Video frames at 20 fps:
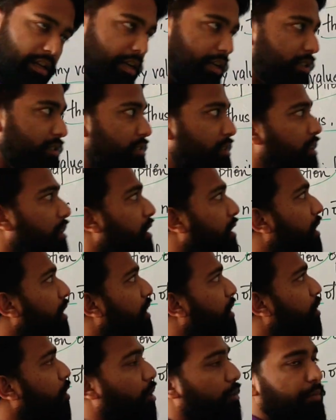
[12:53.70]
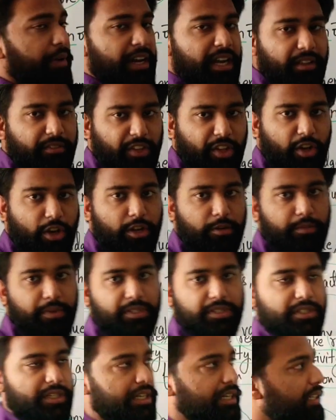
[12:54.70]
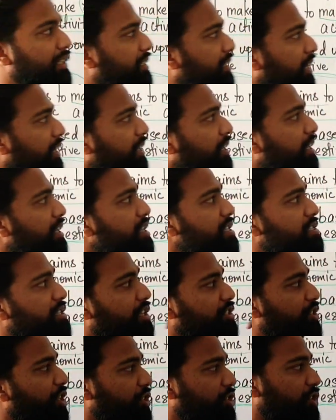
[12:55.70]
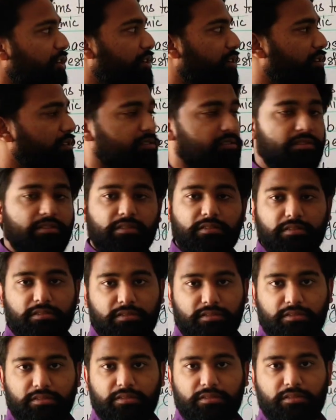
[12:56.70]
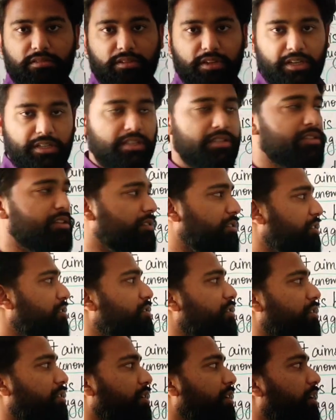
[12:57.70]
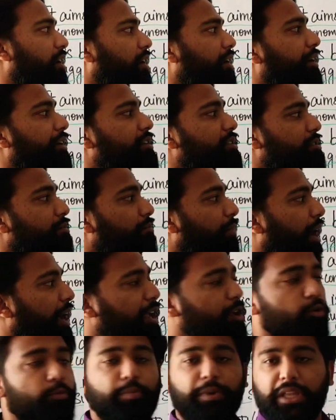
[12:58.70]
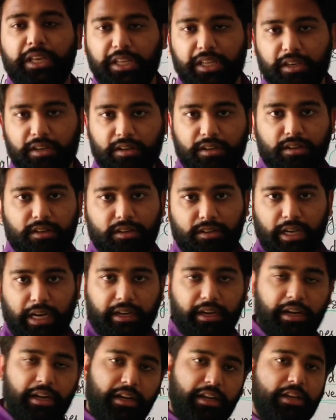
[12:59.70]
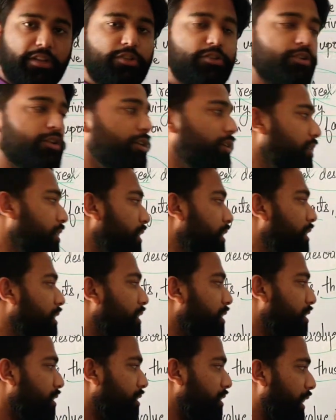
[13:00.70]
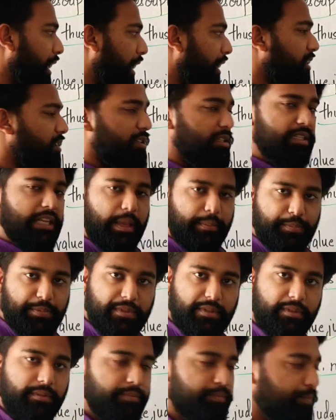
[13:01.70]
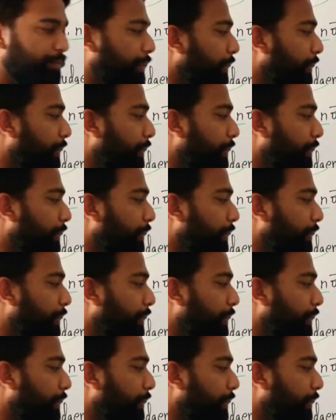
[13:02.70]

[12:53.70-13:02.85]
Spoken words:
It's a normative economics. It's a suggestion. It's a suggestion. It's my opinion that India should take steps.